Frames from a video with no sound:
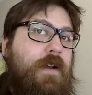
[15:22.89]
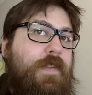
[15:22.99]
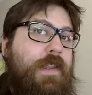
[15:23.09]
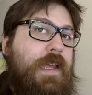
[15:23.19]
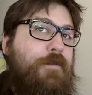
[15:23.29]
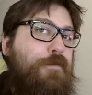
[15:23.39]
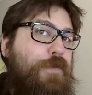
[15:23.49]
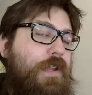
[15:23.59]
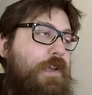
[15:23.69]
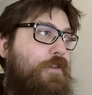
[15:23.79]
that they're a
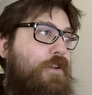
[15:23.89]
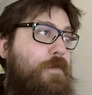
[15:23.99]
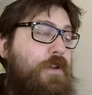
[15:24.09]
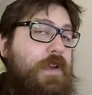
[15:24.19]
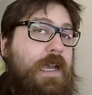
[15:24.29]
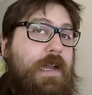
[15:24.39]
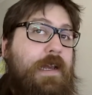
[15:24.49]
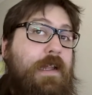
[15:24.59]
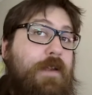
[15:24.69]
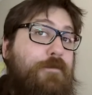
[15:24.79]
really good communicator
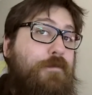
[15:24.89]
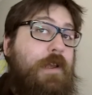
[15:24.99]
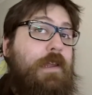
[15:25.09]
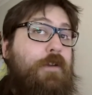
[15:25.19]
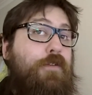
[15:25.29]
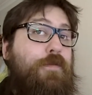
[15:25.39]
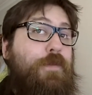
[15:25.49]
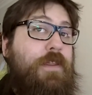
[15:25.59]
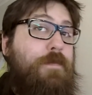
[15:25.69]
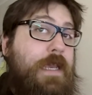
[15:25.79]
and they're really good
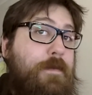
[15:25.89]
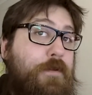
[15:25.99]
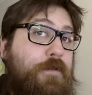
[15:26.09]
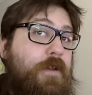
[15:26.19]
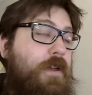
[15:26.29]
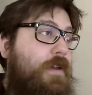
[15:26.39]
with people,